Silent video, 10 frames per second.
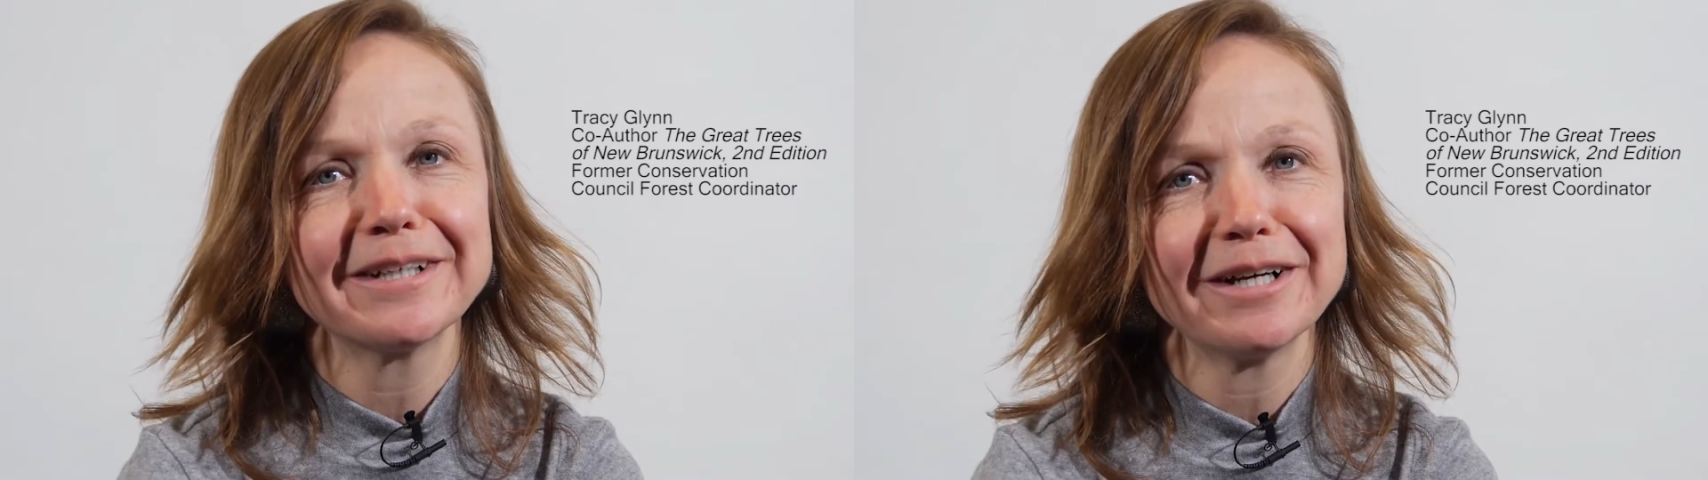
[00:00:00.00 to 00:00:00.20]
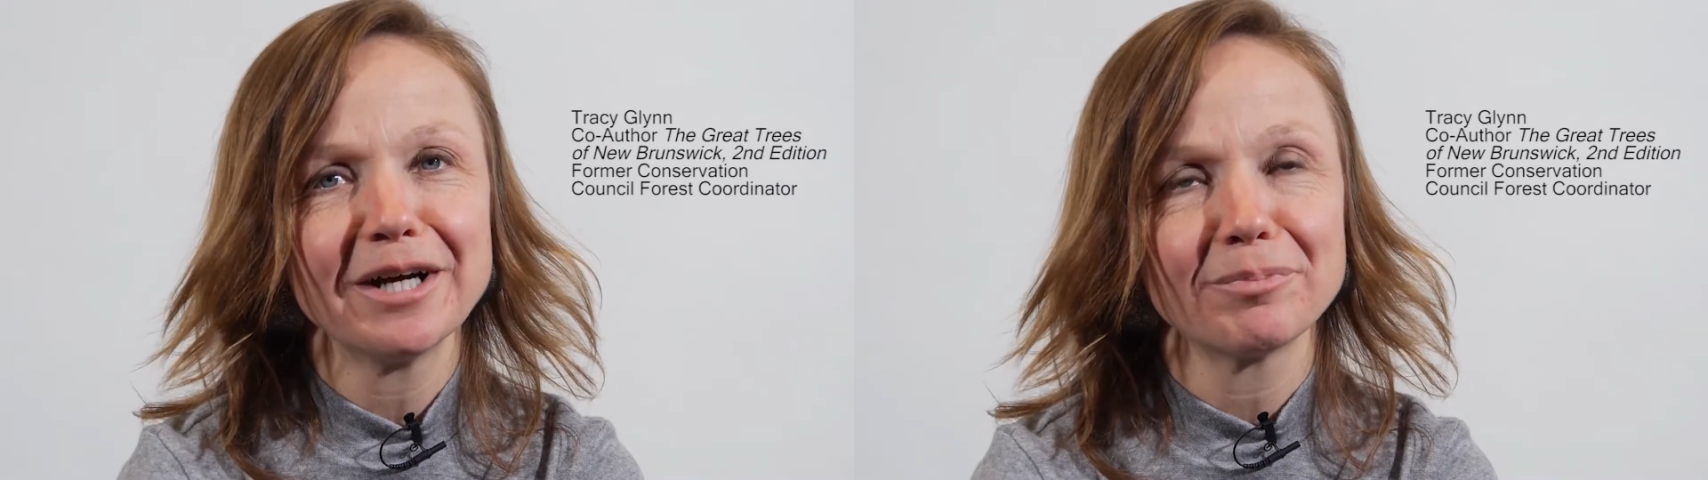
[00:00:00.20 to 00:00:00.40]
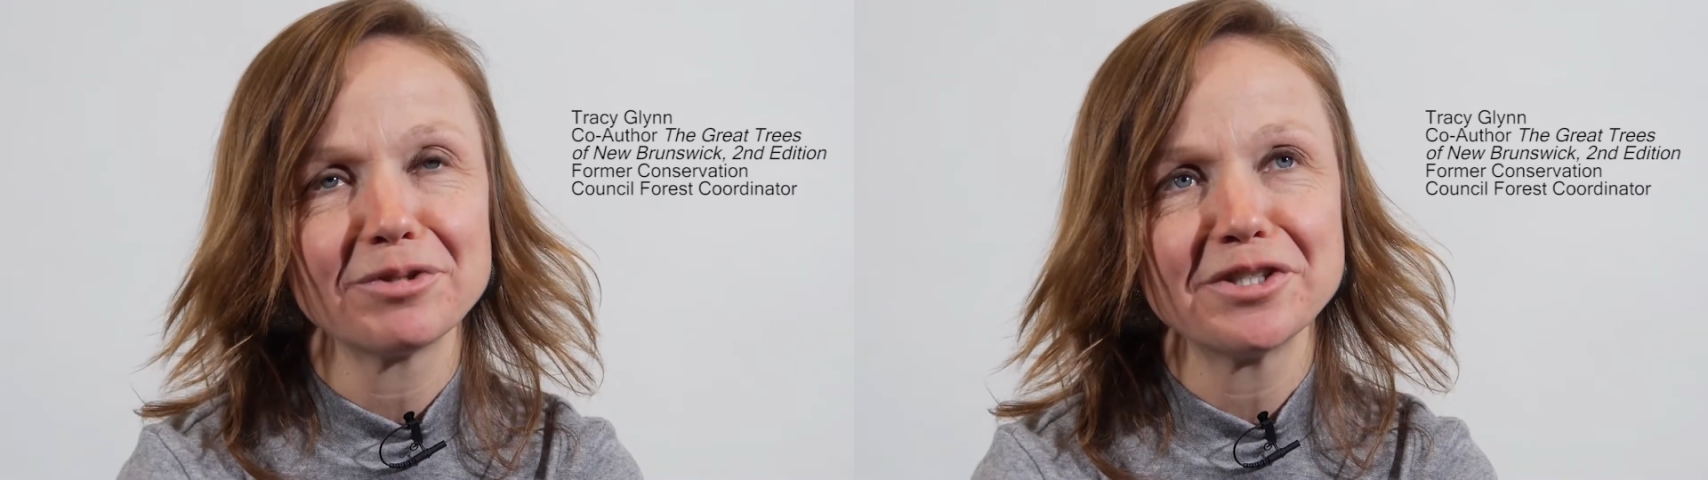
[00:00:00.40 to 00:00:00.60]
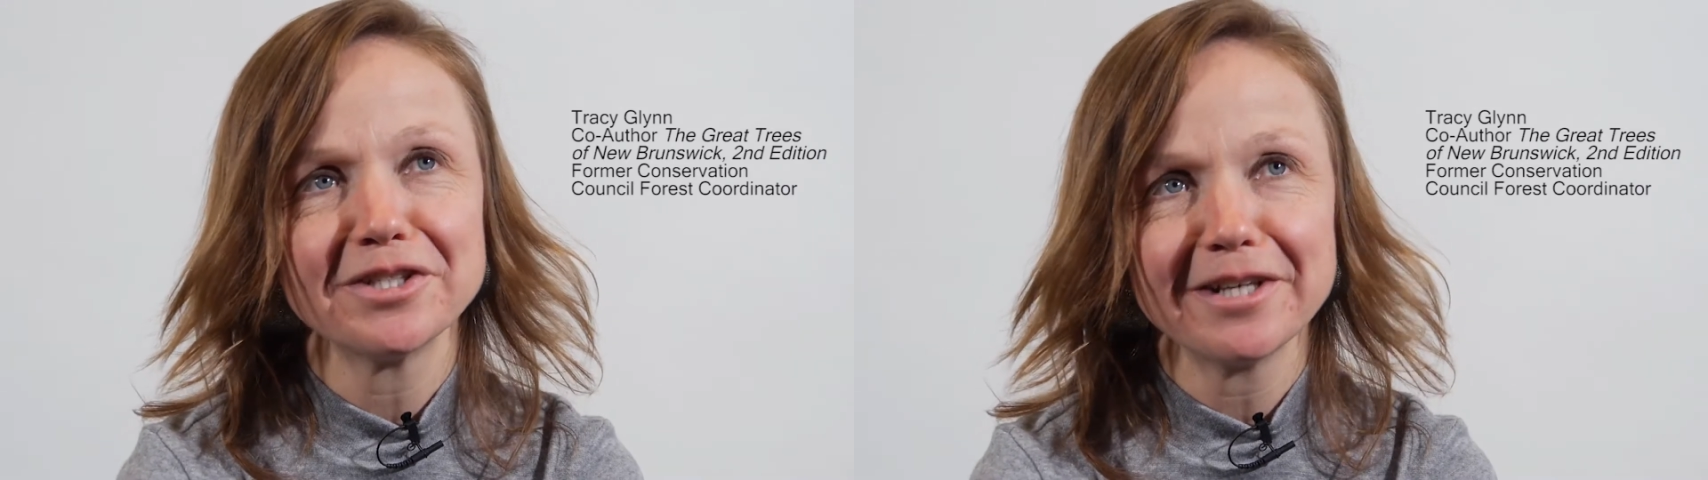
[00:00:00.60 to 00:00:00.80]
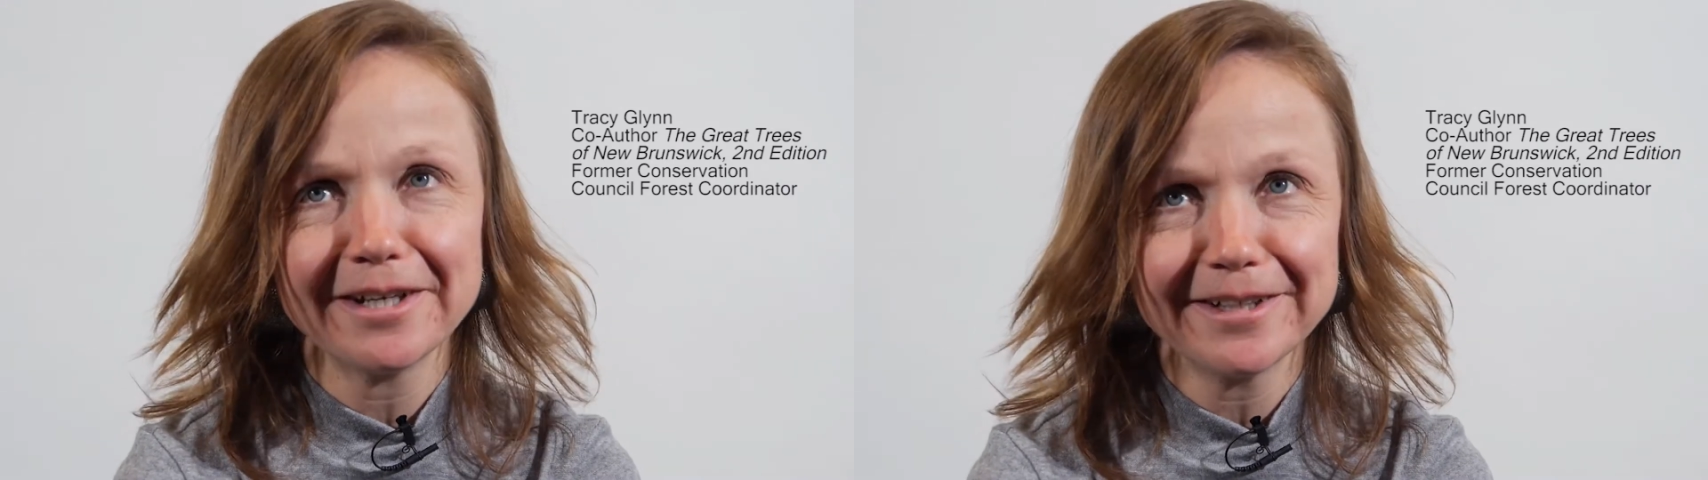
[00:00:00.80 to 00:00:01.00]

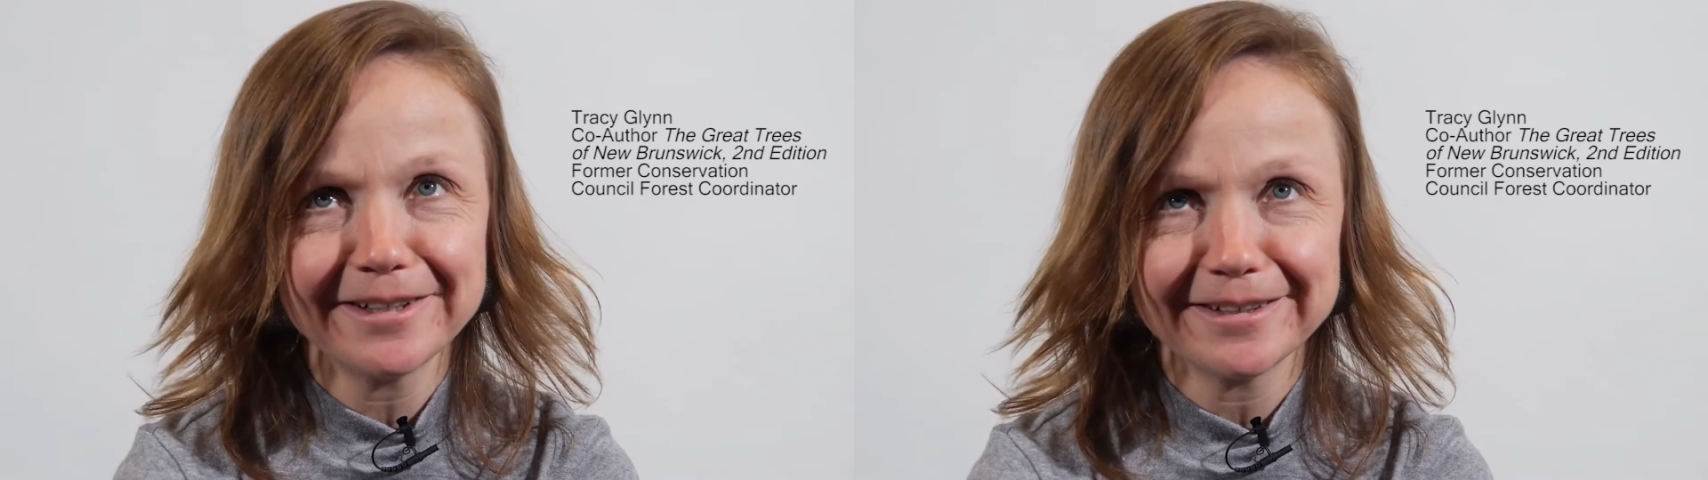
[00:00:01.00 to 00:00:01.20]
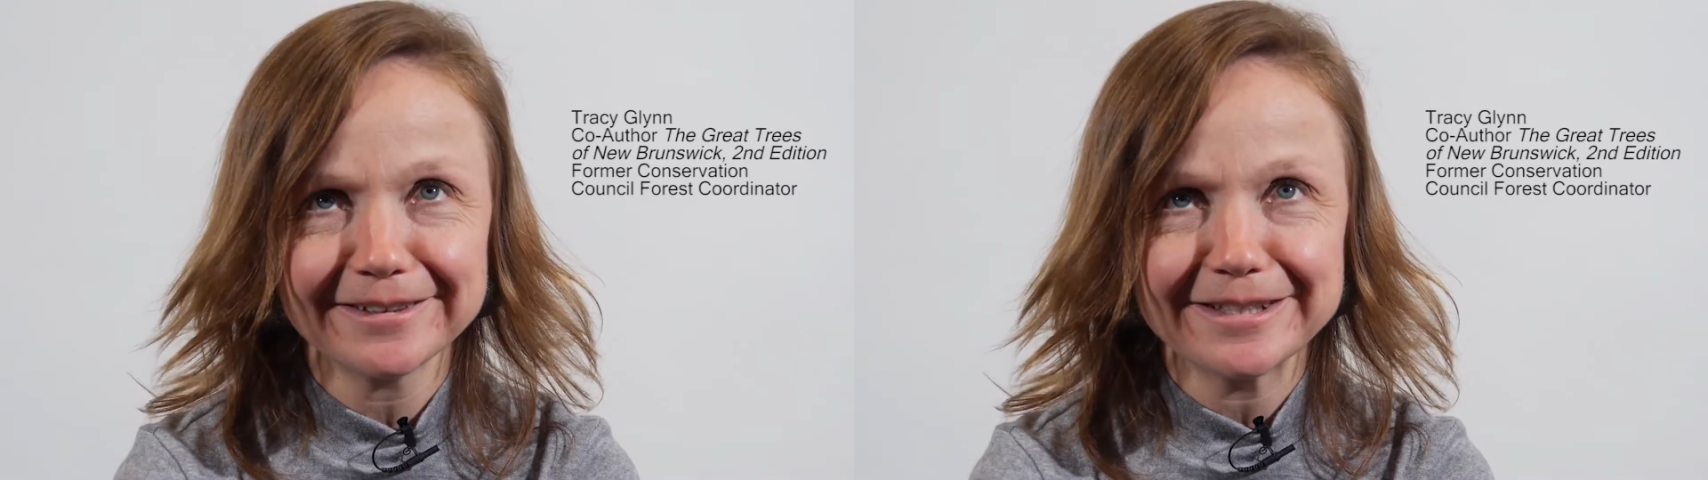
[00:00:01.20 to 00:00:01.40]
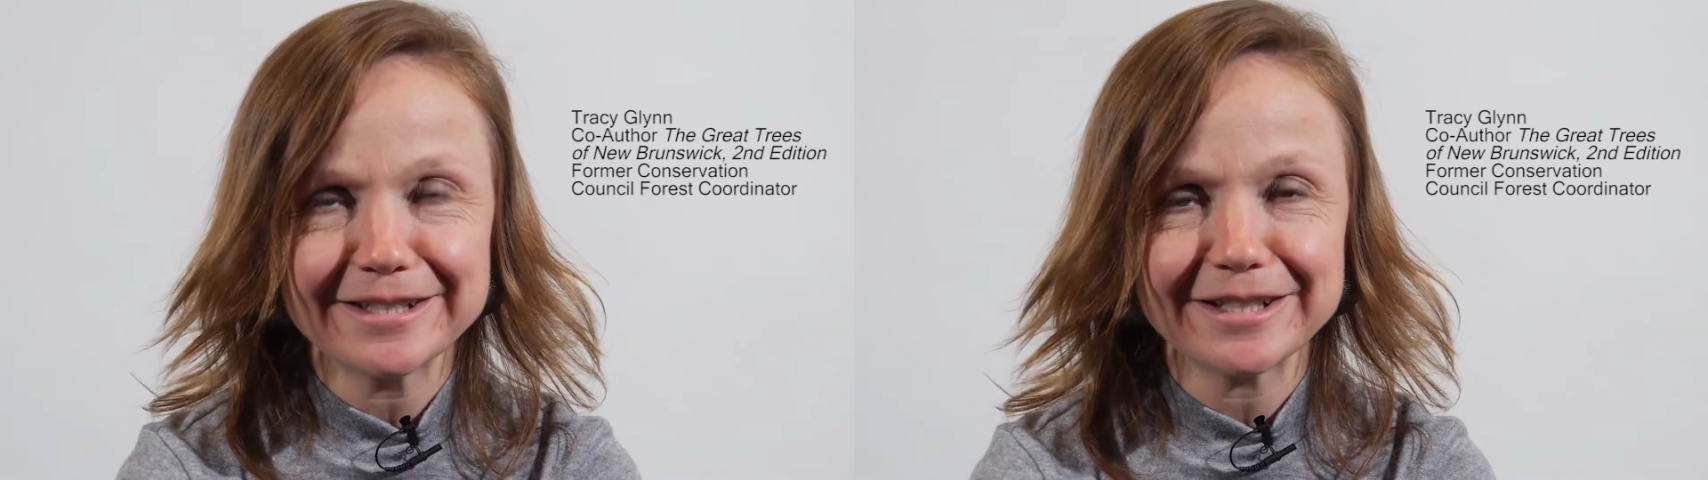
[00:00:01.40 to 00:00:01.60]
appreciate and